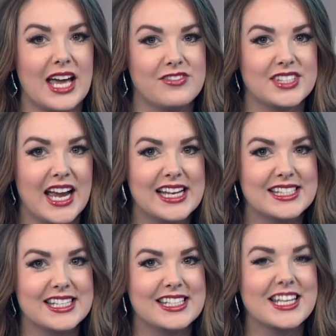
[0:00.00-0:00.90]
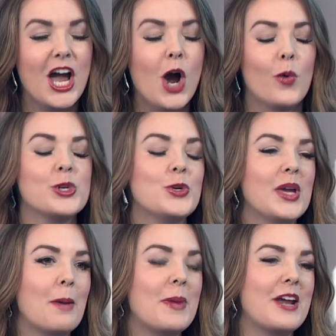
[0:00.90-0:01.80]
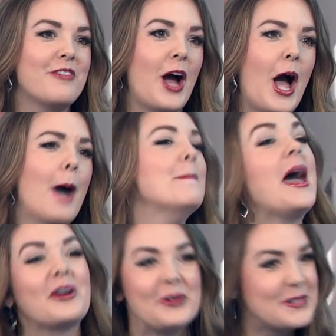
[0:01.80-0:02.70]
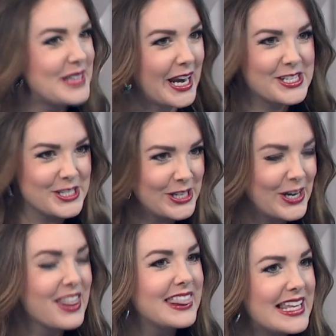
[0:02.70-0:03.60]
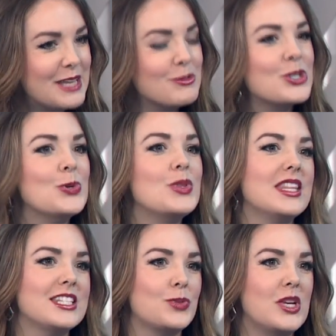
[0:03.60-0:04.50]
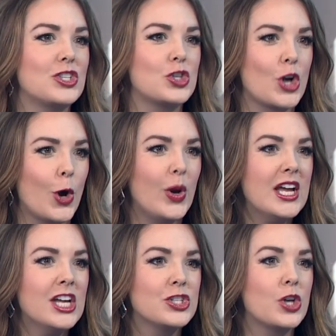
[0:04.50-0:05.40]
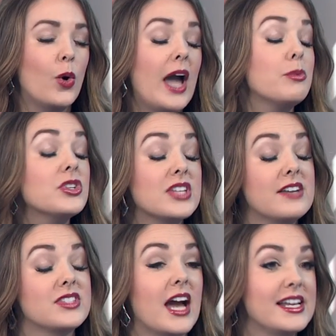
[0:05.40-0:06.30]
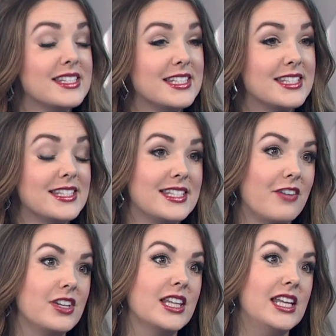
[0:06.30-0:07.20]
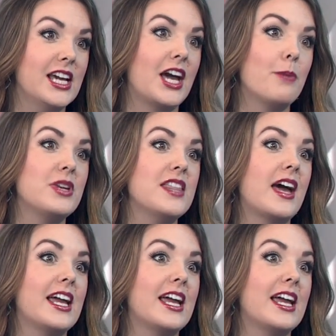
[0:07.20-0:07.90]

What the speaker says: Life Sciences. We're doing a bit of a medical sector theme to this week's show. So Edwards Life Sciences is definitely a company that